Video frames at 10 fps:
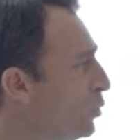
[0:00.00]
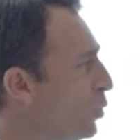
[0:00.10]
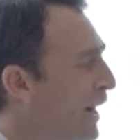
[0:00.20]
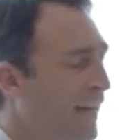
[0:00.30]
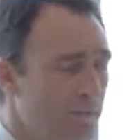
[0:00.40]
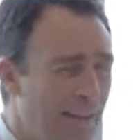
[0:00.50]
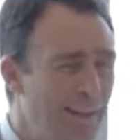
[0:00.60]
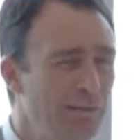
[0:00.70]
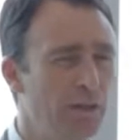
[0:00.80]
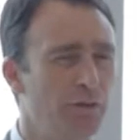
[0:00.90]
Do I have that
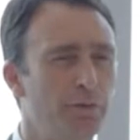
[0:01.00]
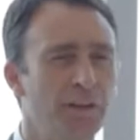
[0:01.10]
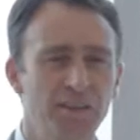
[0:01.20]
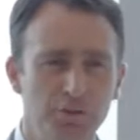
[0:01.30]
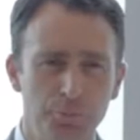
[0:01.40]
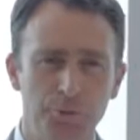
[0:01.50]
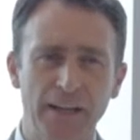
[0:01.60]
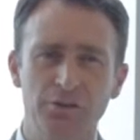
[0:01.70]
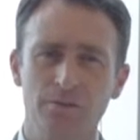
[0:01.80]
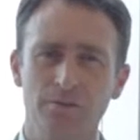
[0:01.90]
level of
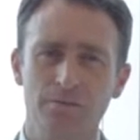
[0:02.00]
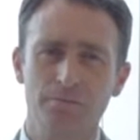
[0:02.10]
inspiration?